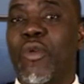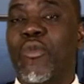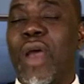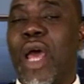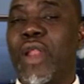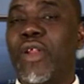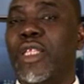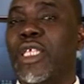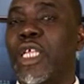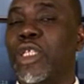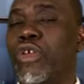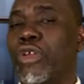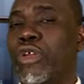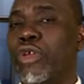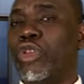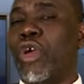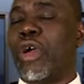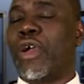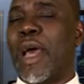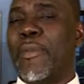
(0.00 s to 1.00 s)
we are not just going to
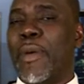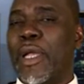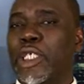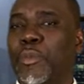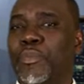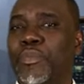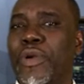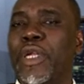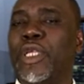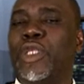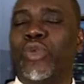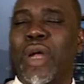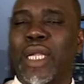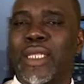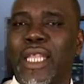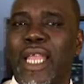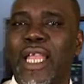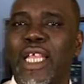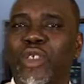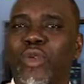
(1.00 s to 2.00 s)
talk about spiritual
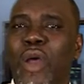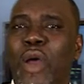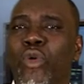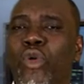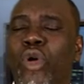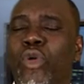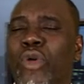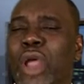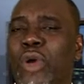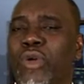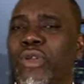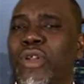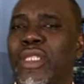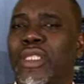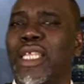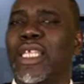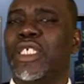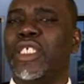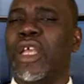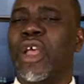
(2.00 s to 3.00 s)
things. We are, we are going to
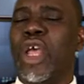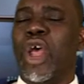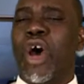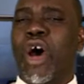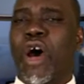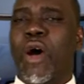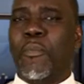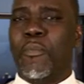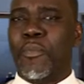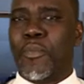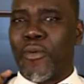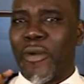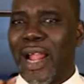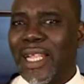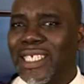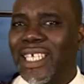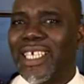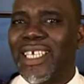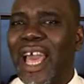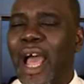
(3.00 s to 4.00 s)
teach on
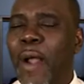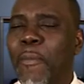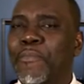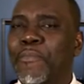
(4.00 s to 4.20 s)
practical